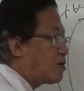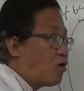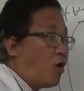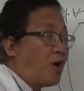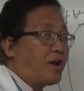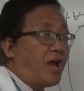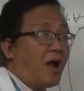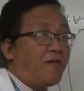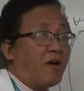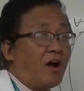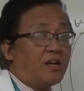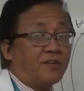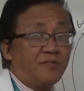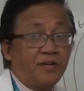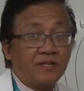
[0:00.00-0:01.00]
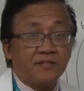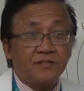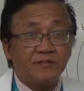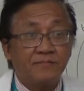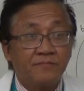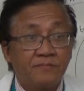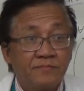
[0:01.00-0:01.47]
coronary
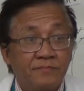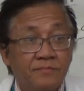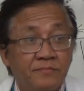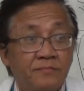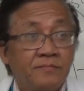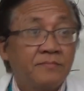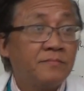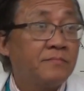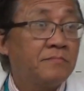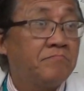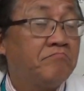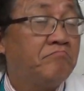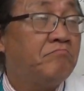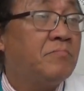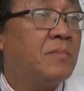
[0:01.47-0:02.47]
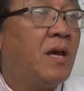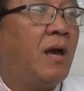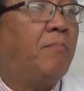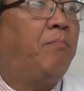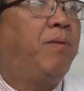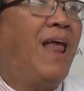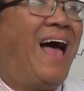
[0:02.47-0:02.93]
arteries?
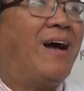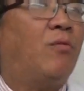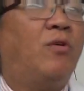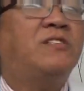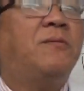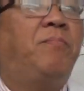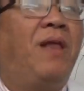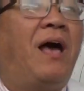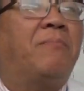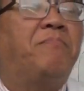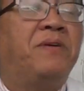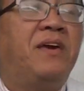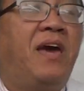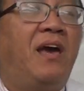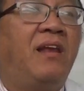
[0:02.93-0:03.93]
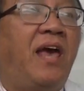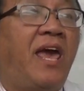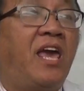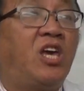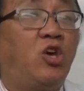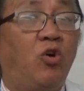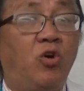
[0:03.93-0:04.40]
A plaque. What's a plaque?
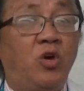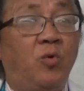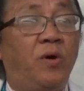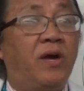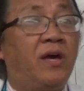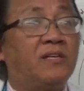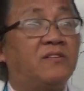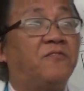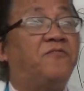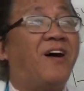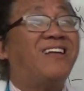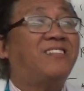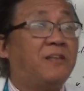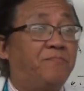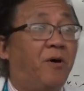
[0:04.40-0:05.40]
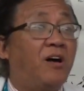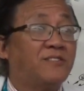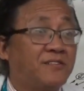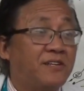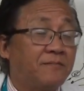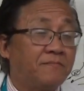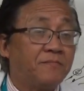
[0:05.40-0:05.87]
P-L-A-Q-U-E. It's a fat
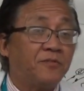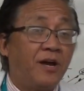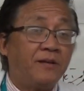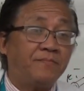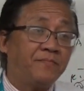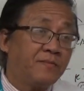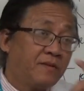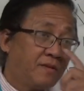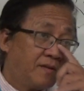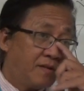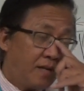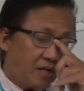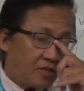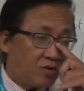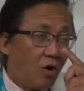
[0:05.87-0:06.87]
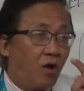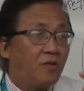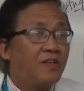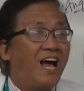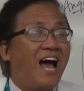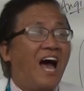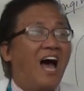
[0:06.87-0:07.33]
deposit, right? It's
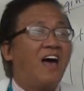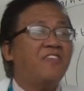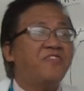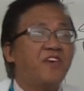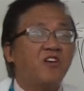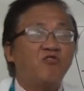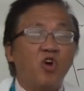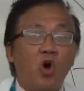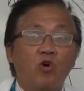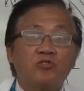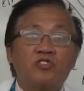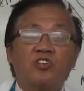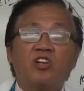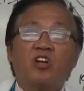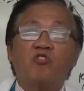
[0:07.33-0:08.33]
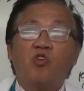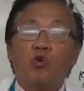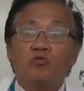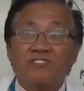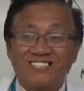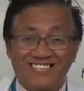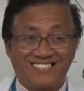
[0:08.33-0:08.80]
called
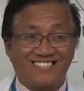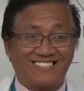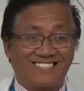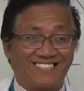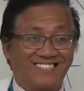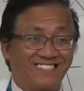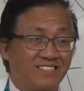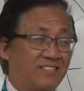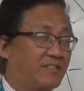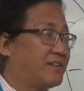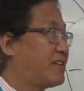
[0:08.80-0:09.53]
atherosclerosis.